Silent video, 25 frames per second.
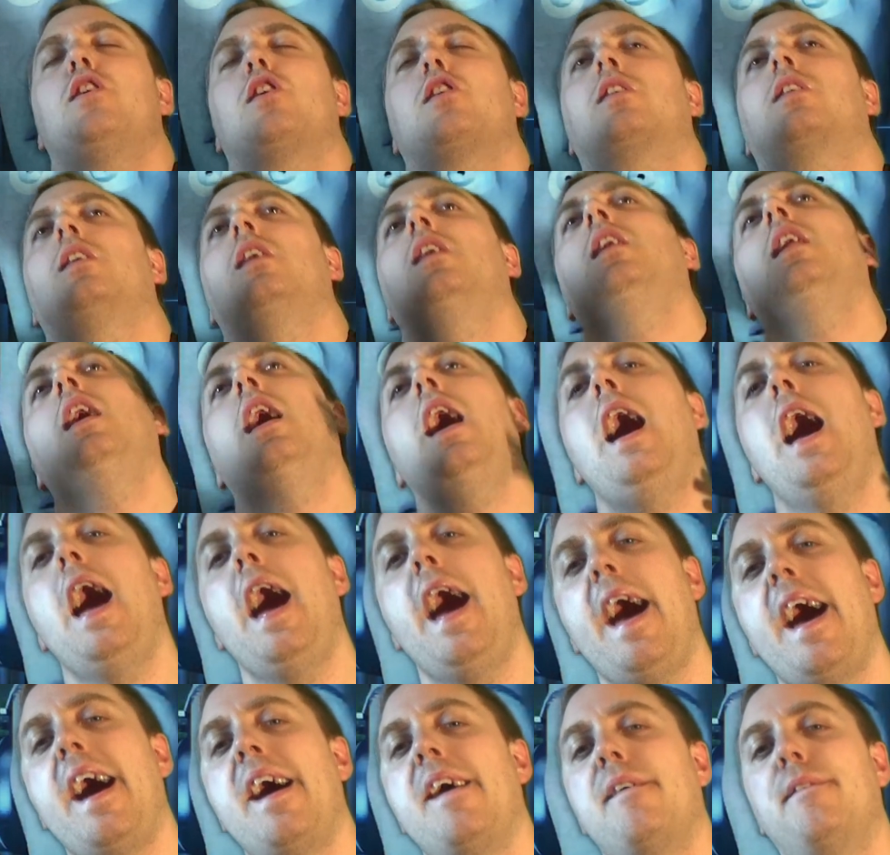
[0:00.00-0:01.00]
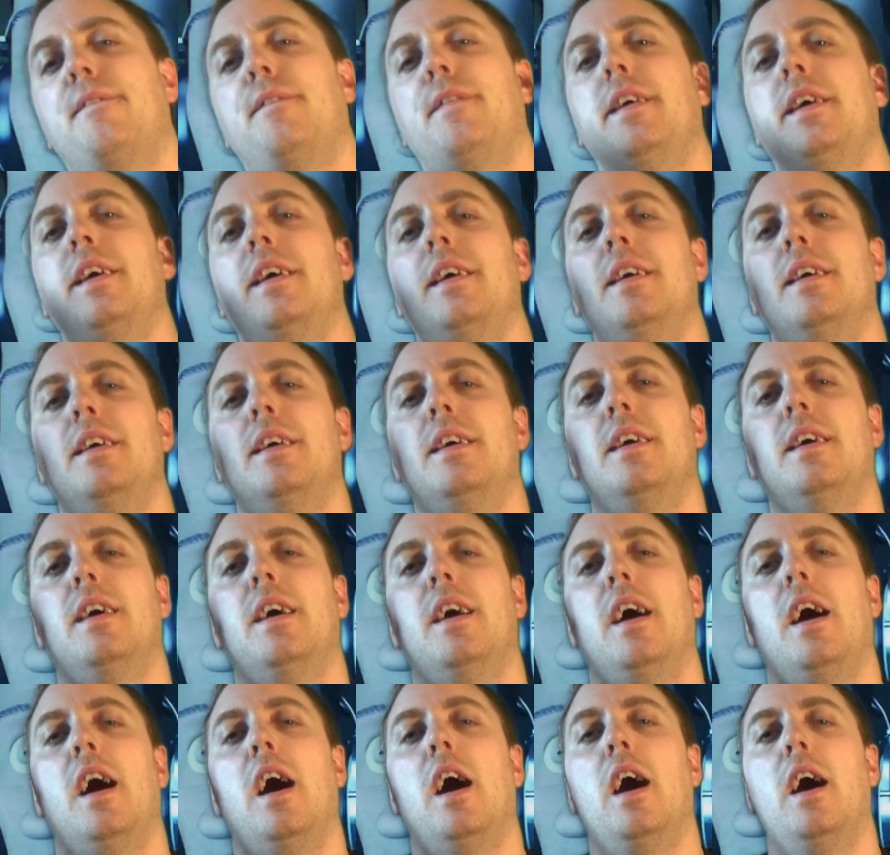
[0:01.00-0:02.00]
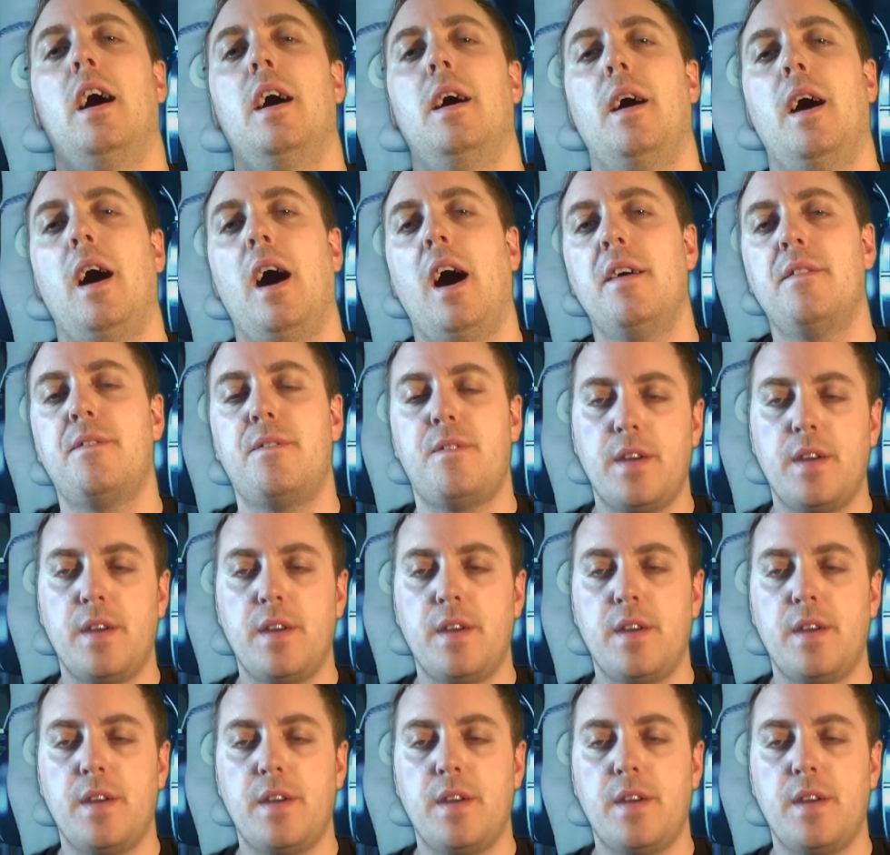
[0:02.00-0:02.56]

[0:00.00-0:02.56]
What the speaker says: you're going to have a